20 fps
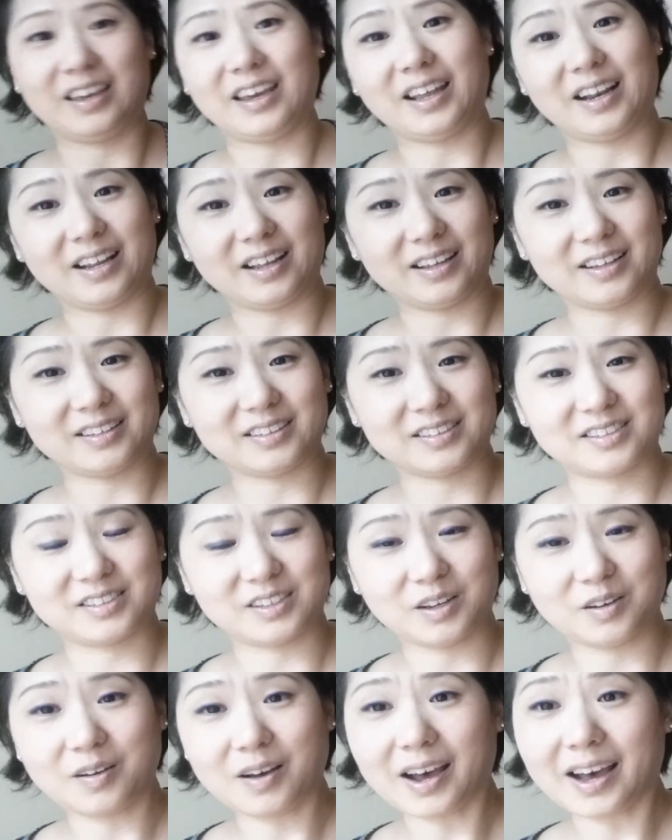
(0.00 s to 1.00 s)
get it.
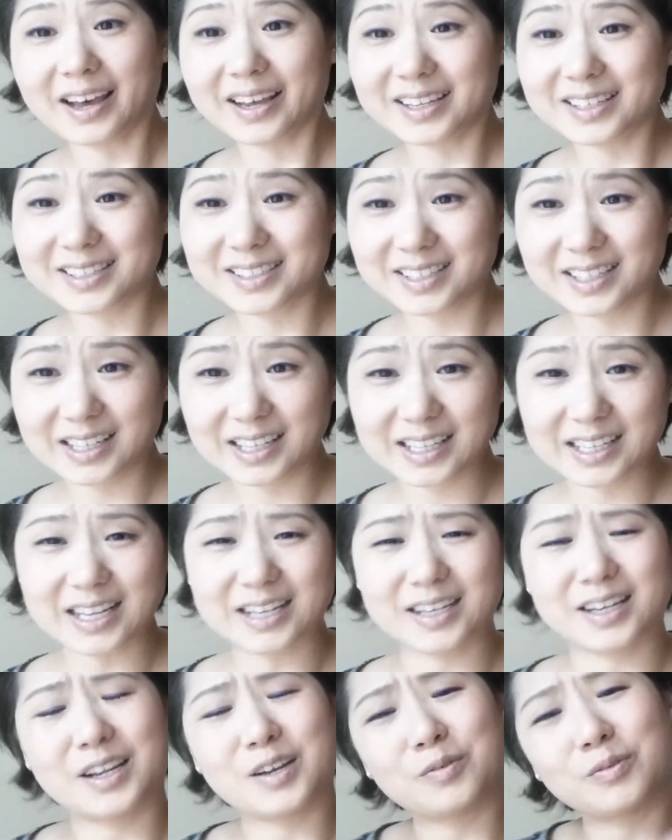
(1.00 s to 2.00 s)
So I did,
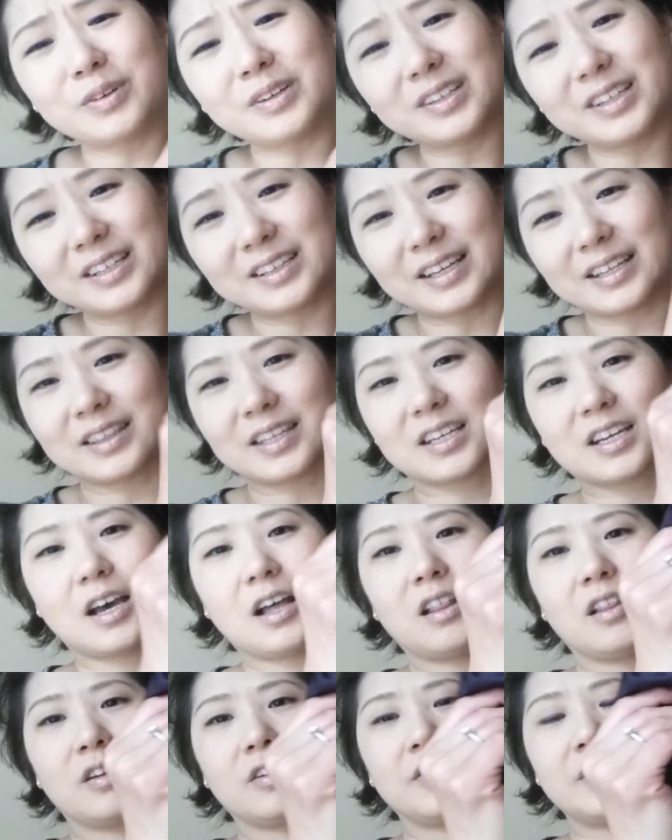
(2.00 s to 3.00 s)
and I really like the
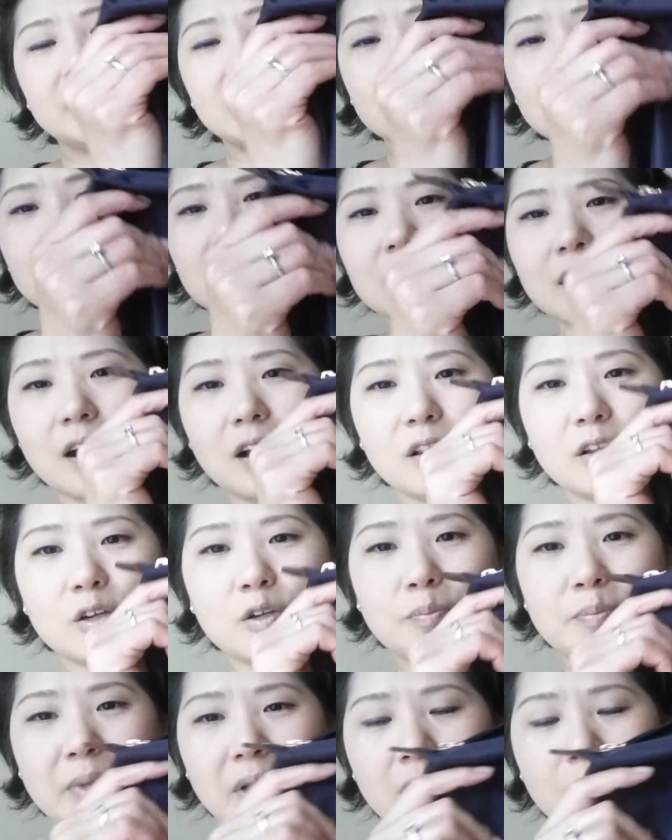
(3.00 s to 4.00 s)
color. This is the
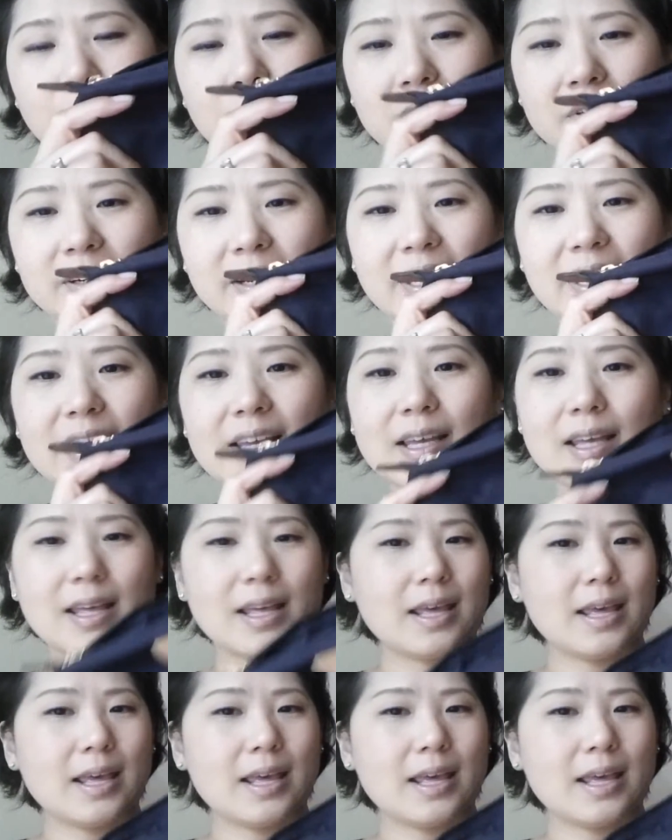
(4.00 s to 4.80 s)
color Bilberry,